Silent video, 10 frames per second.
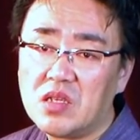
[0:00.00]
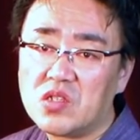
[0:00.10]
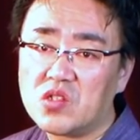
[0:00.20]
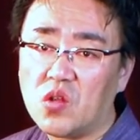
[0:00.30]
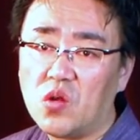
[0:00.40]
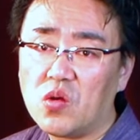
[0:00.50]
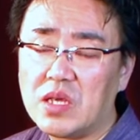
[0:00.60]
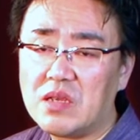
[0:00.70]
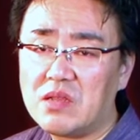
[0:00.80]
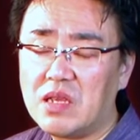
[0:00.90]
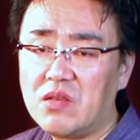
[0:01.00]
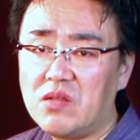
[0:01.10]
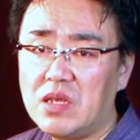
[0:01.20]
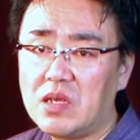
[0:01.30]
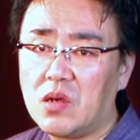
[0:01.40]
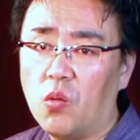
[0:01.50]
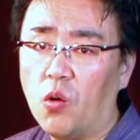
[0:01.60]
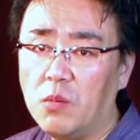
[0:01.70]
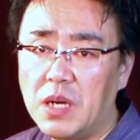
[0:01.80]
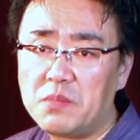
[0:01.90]
stroking technique,
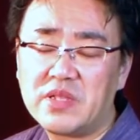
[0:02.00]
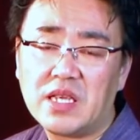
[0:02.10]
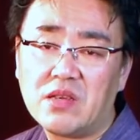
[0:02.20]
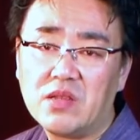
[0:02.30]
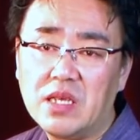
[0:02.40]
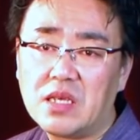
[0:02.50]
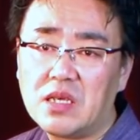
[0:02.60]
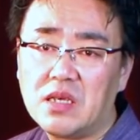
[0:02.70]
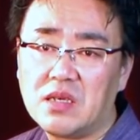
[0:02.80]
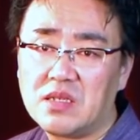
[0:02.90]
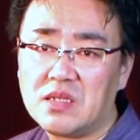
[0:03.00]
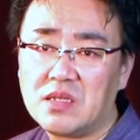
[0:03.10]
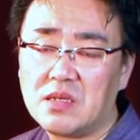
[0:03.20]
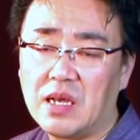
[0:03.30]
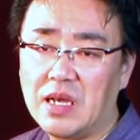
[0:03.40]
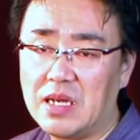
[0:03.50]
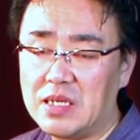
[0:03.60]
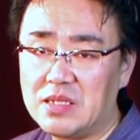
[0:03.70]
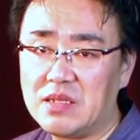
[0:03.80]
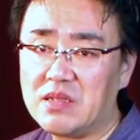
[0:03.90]
warm-up technique,
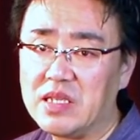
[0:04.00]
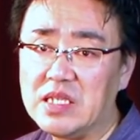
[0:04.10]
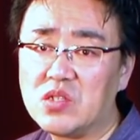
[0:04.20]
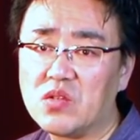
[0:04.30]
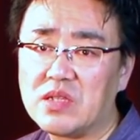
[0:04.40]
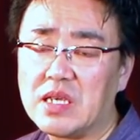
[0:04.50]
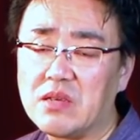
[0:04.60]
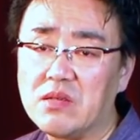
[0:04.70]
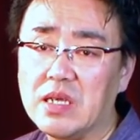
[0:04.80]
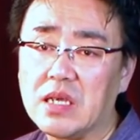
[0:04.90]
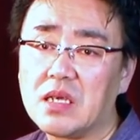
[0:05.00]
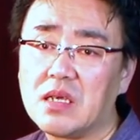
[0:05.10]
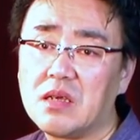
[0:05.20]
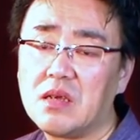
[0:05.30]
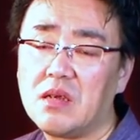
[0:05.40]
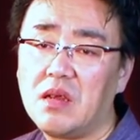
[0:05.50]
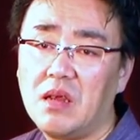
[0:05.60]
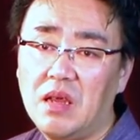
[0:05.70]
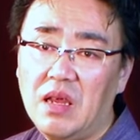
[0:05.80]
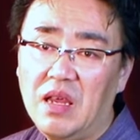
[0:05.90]
and T-zone technique.
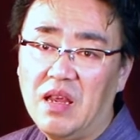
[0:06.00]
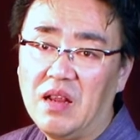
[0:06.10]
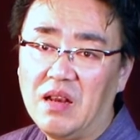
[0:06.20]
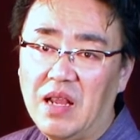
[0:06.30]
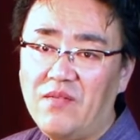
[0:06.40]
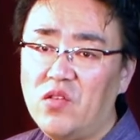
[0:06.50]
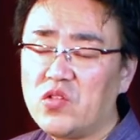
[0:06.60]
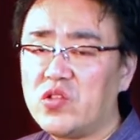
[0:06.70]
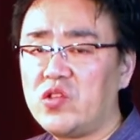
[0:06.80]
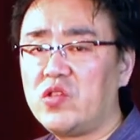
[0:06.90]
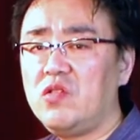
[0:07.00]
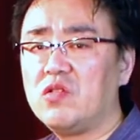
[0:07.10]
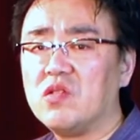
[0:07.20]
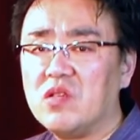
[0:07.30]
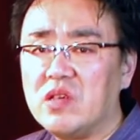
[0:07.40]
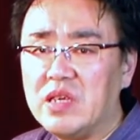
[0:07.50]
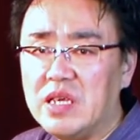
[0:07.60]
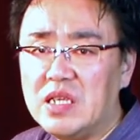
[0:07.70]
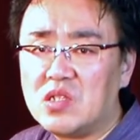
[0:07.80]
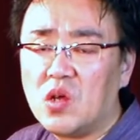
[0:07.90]
Level 2
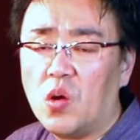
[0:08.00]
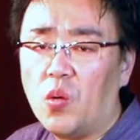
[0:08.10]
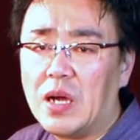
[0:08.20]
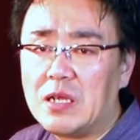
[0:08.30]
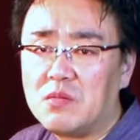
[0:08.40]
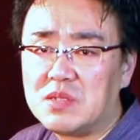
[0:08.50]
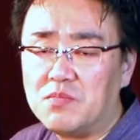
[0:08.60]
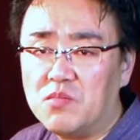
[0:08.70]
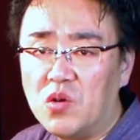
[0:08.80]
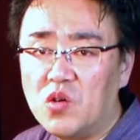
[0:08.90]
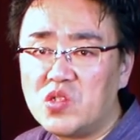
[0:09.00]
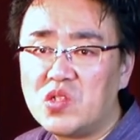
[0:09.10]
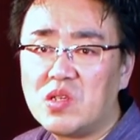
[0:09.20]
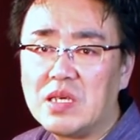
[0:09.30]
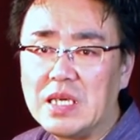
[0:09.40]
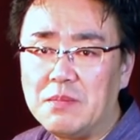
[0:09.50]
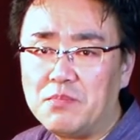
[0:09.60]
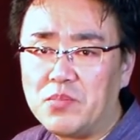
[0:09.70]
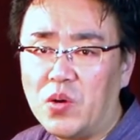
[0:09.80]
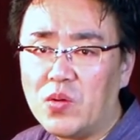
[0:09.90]
is one of the most
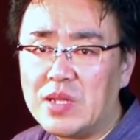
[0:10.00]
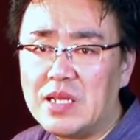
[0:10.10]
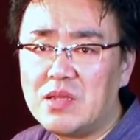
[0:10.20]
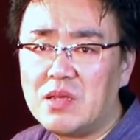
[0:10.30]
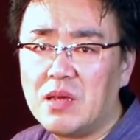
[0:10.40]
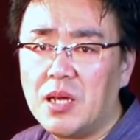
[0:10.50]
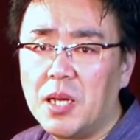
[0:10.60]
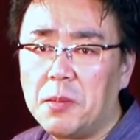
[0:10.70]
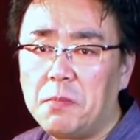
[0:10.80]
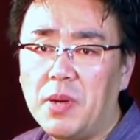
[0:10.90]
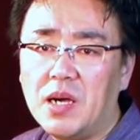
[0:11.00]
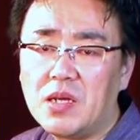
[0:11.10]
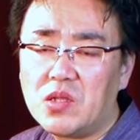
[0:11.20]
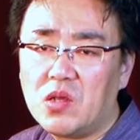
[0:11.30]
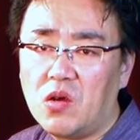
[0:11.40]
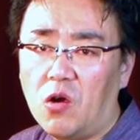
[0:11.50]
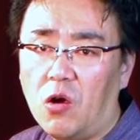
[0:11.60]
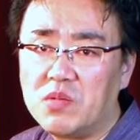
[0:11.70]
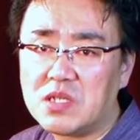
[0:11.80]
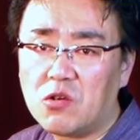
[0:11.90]
important part
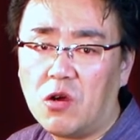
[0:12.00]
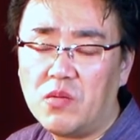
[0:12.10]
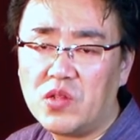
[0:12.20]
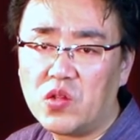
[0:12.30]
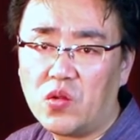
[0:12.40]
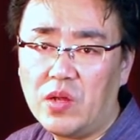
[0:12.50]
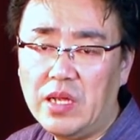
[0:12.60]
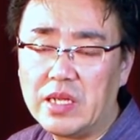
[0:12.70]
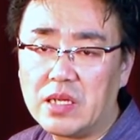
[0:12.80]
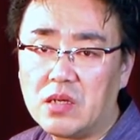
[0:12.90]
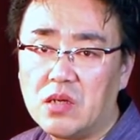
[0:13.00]
of the Kobido training.